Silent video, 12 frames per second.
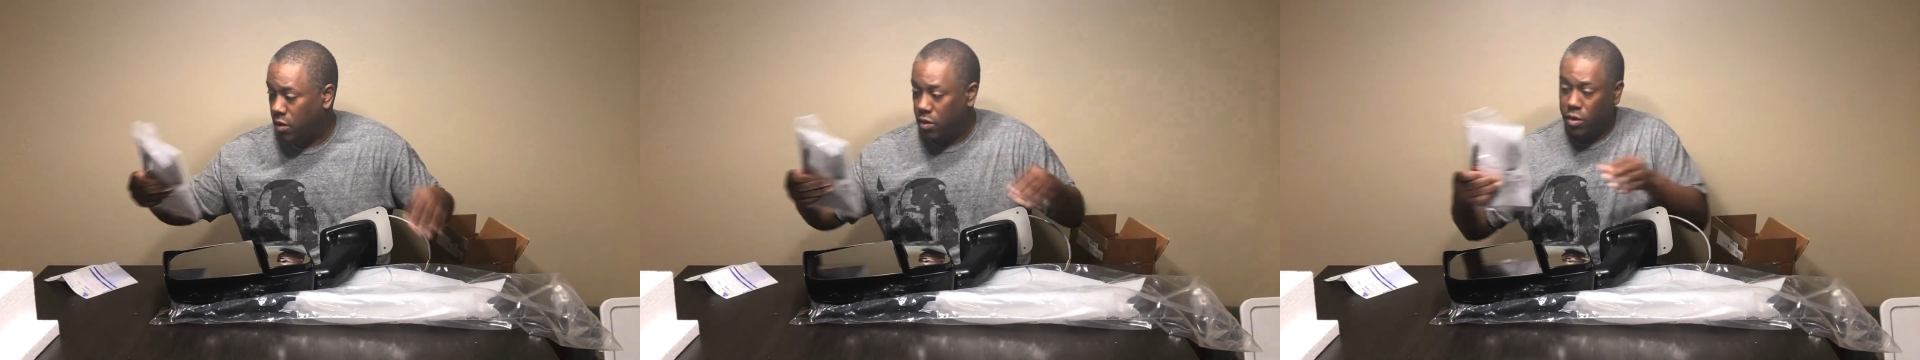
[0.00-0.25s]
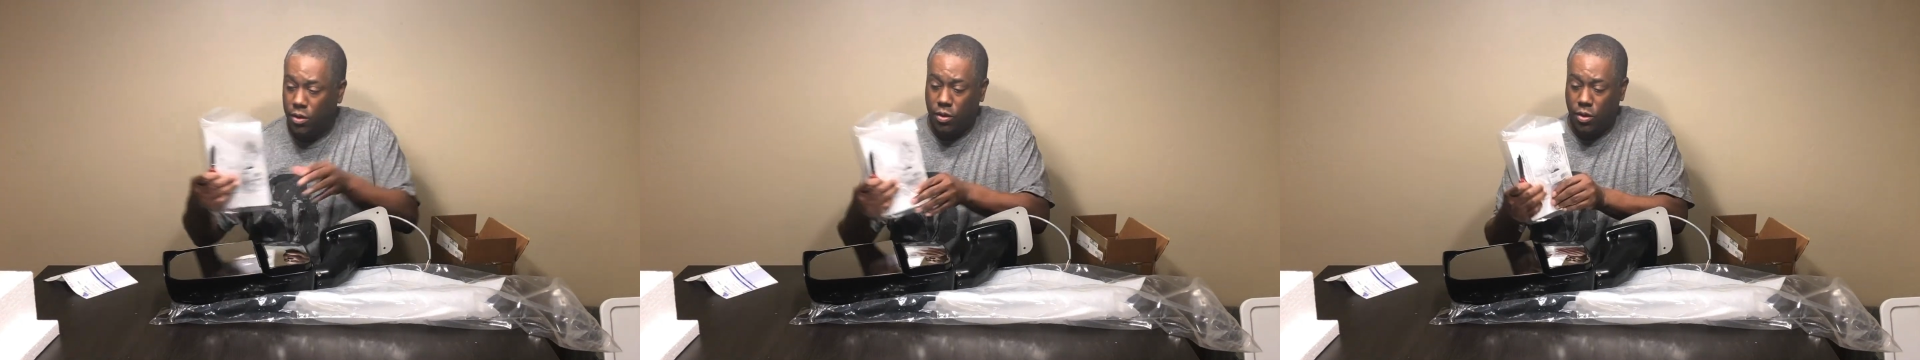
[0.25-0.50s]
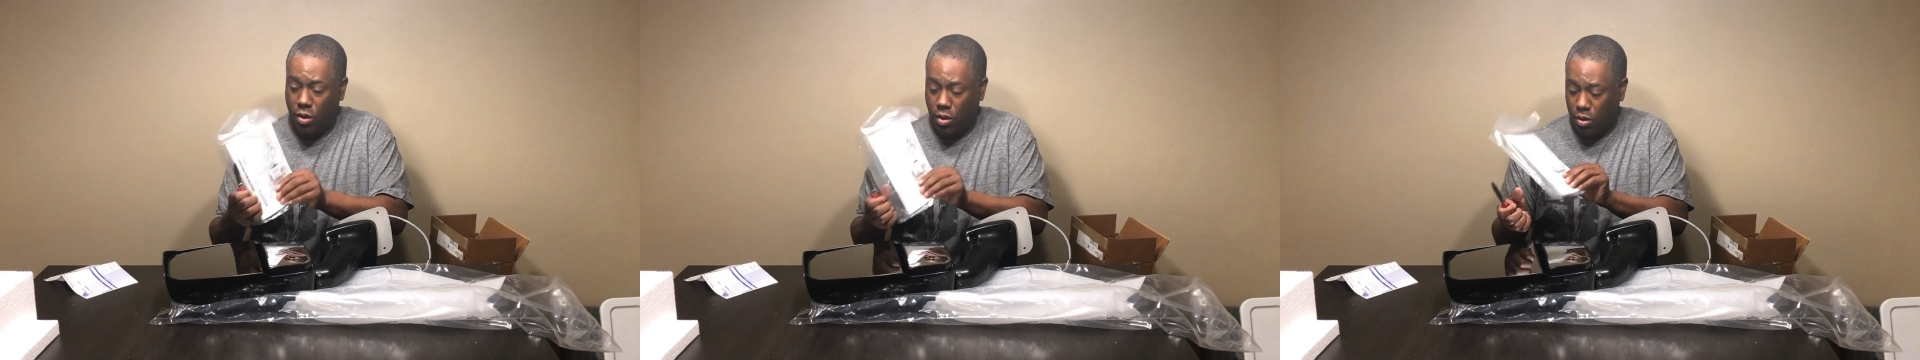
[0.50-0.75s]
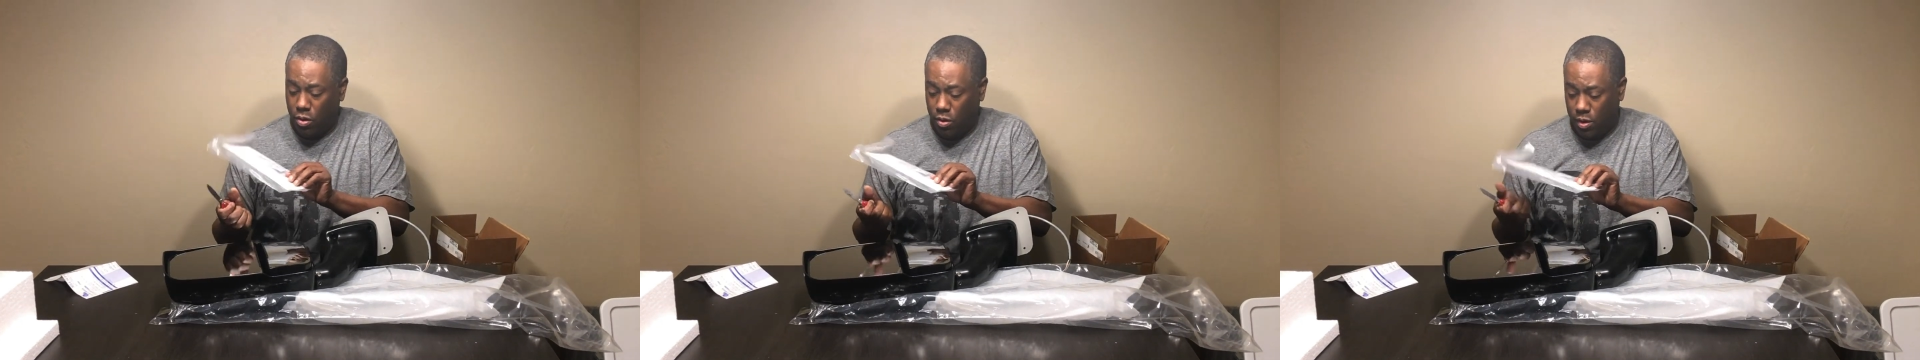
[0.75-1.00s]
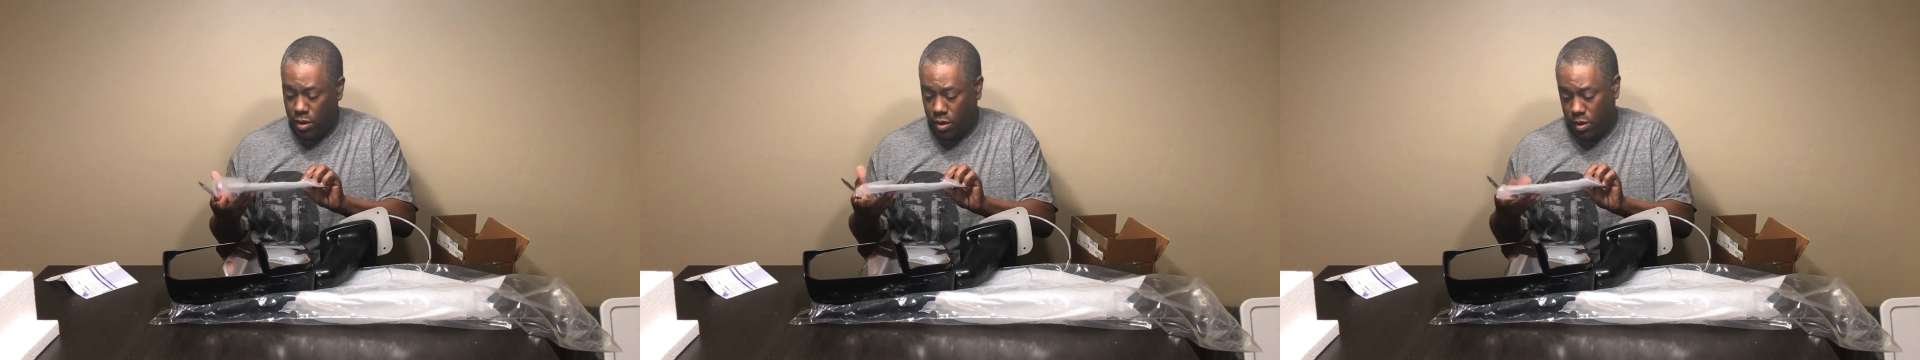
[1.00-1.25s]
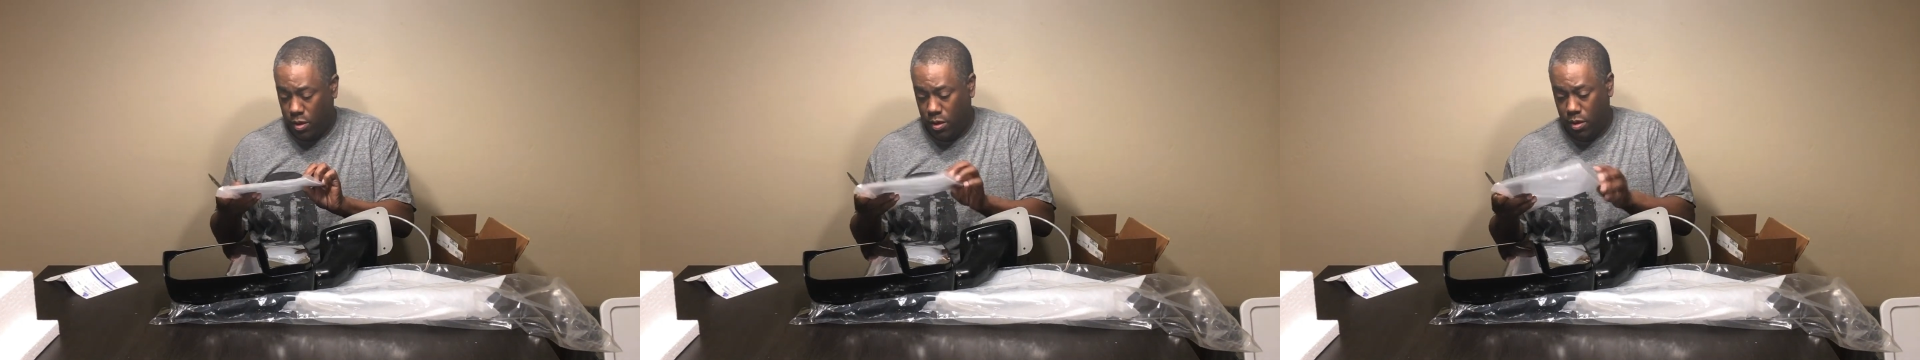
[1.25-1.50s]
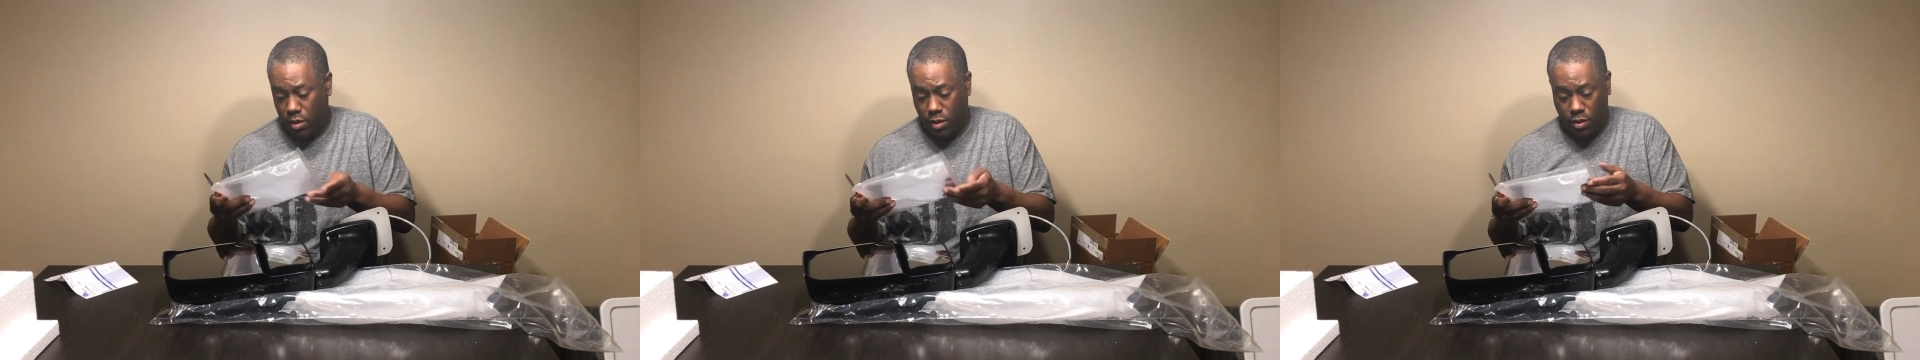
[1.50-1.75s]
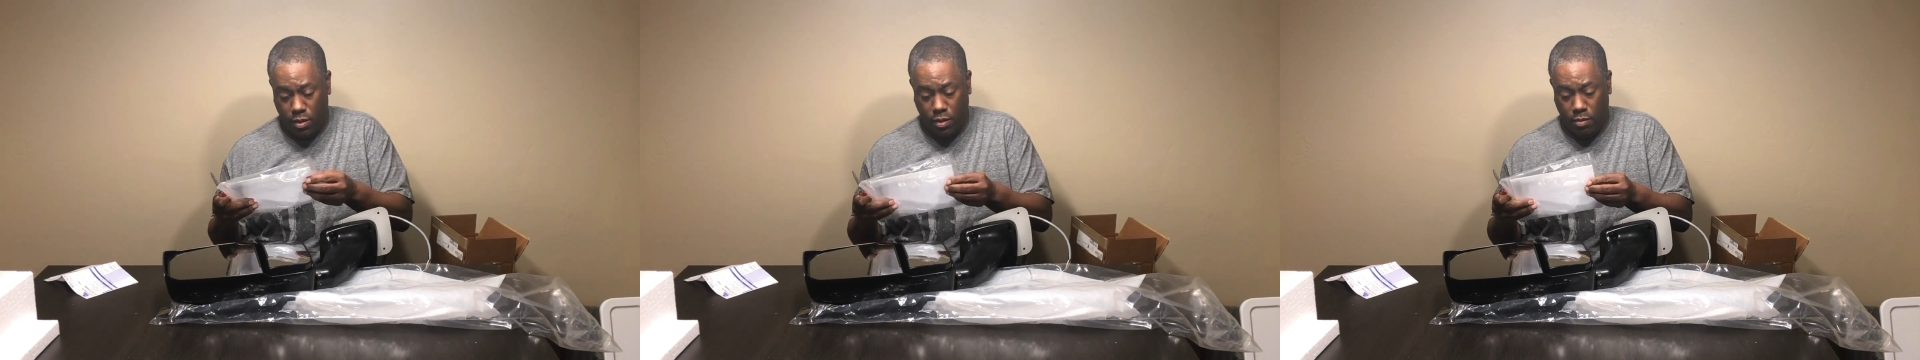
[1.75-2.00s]
to turn
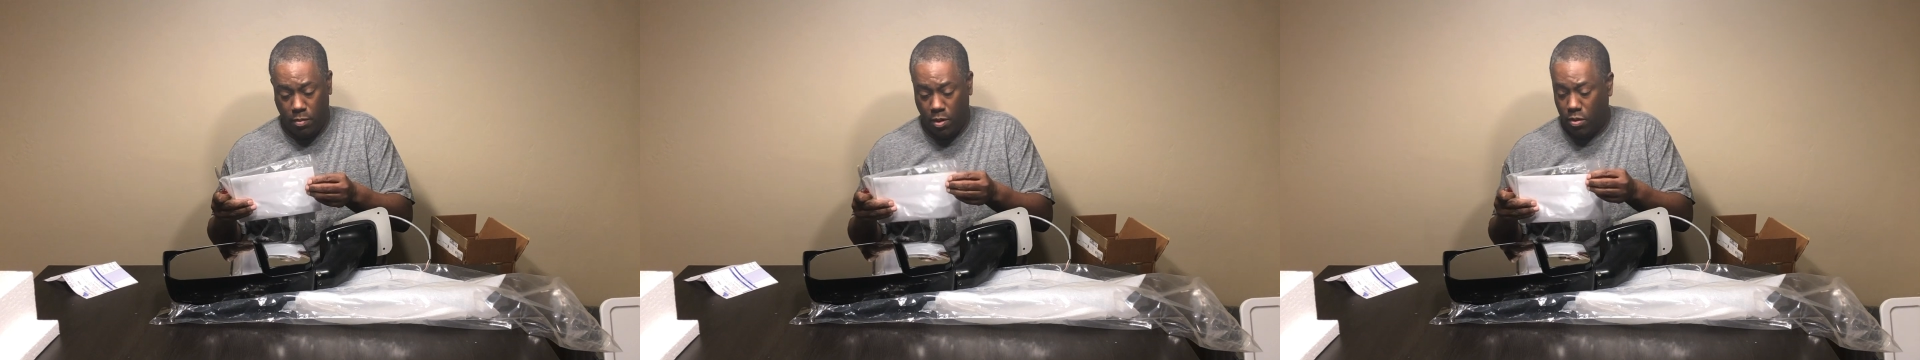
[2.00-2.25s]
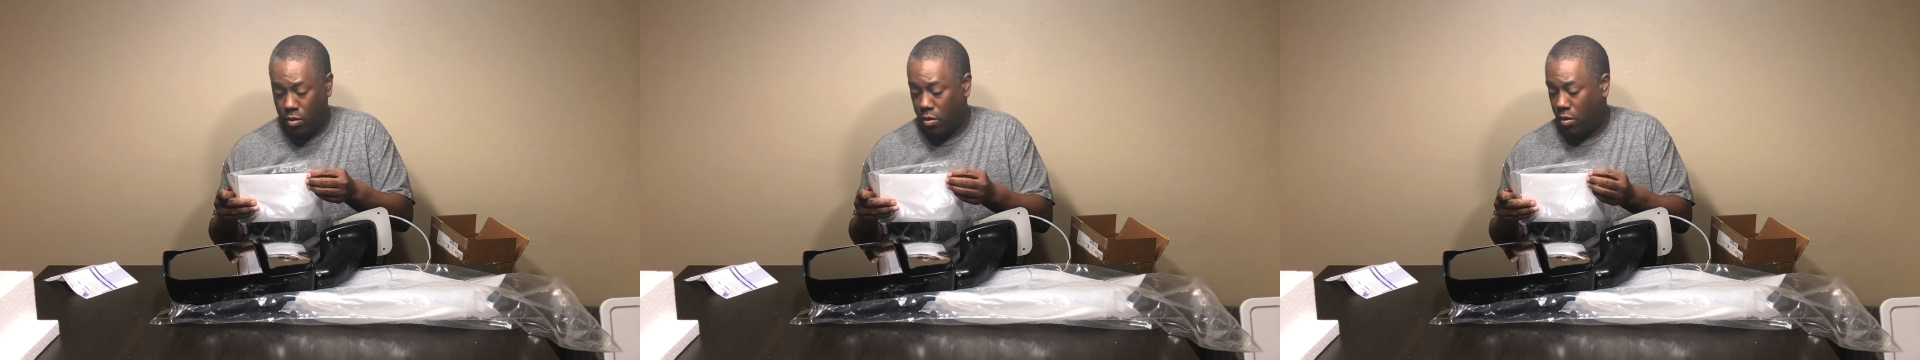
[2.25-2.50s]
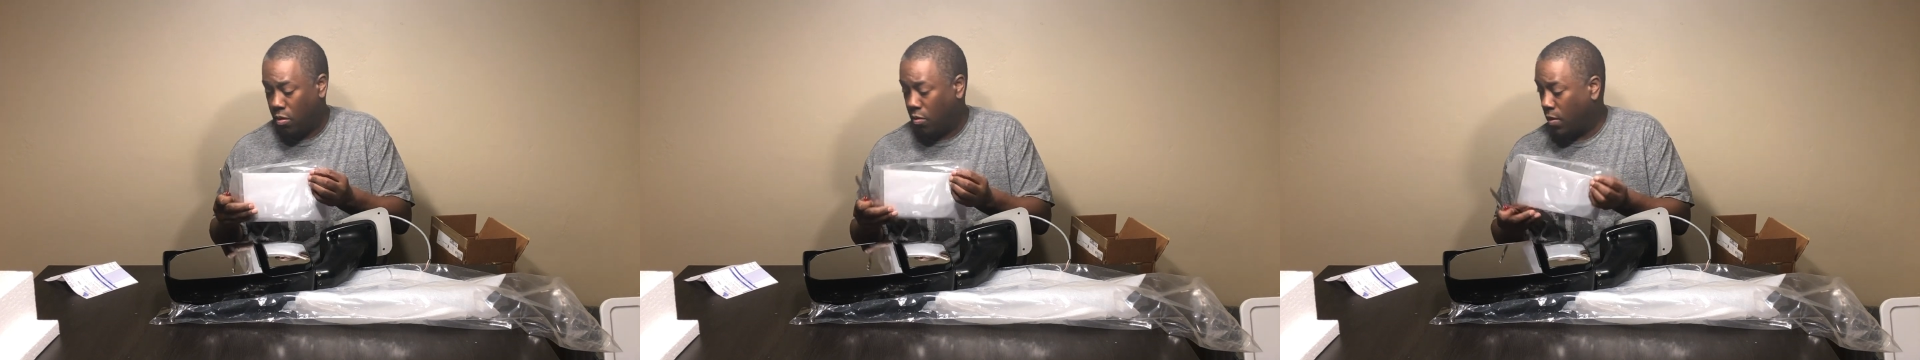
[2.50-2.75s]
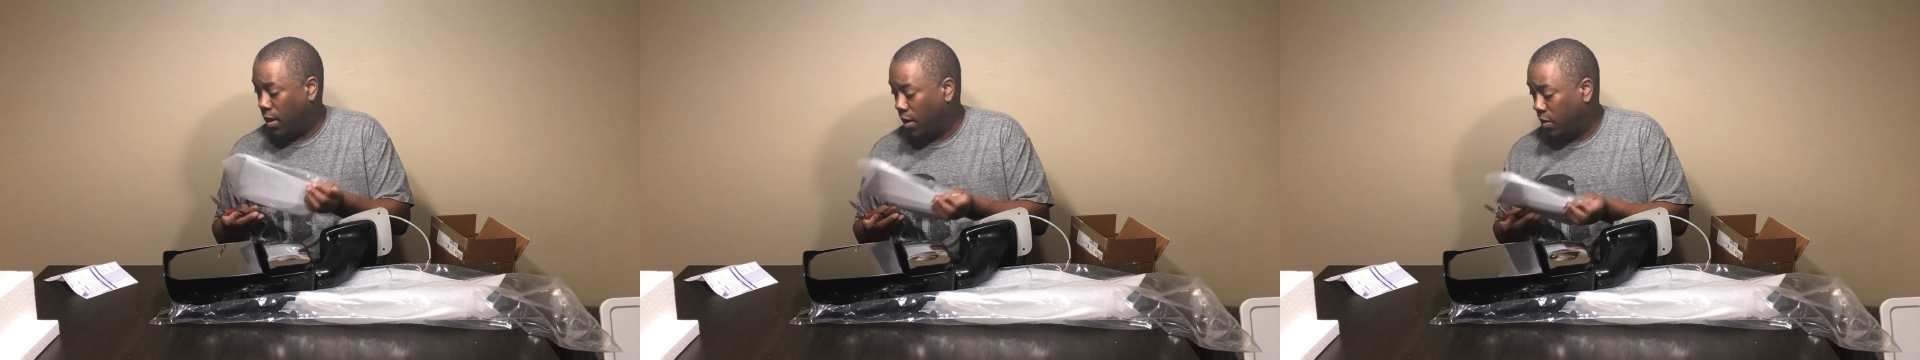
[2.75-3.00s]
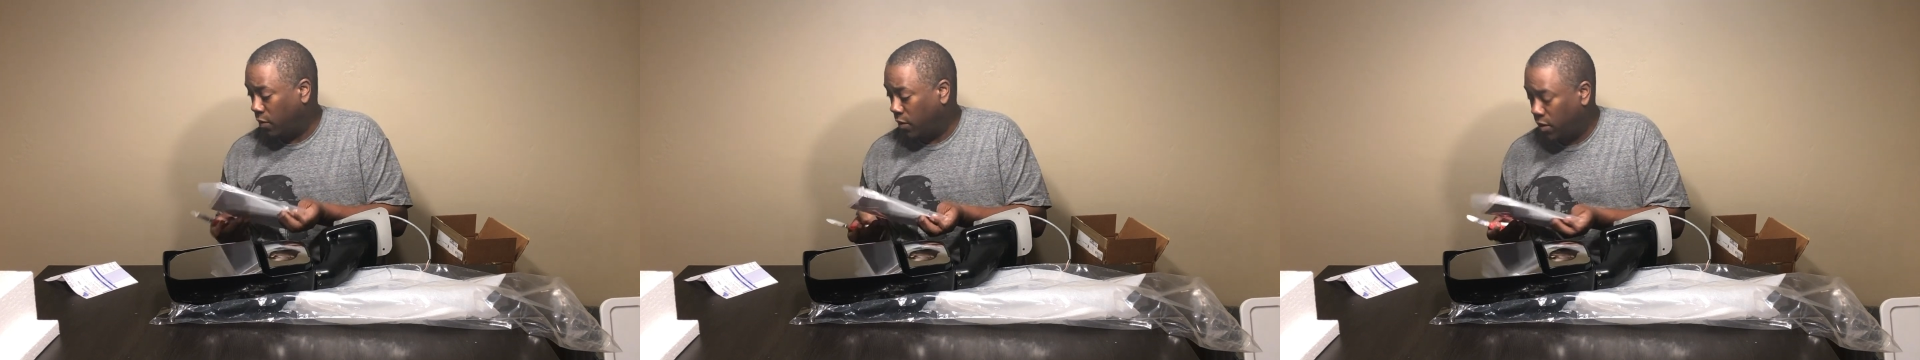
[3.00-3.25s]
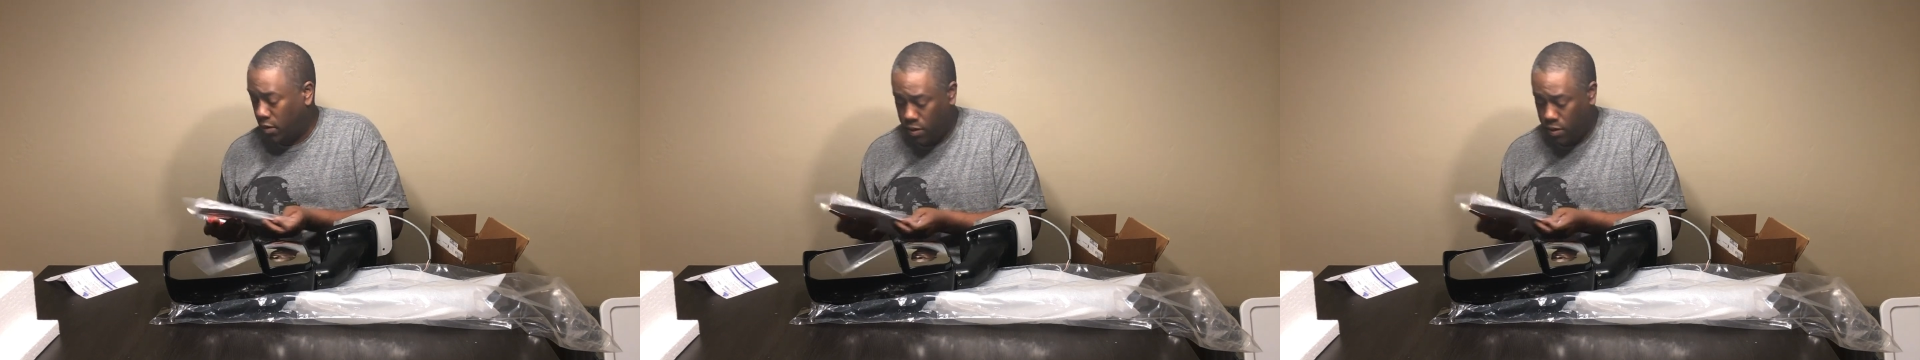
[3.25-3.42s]
the mirror around.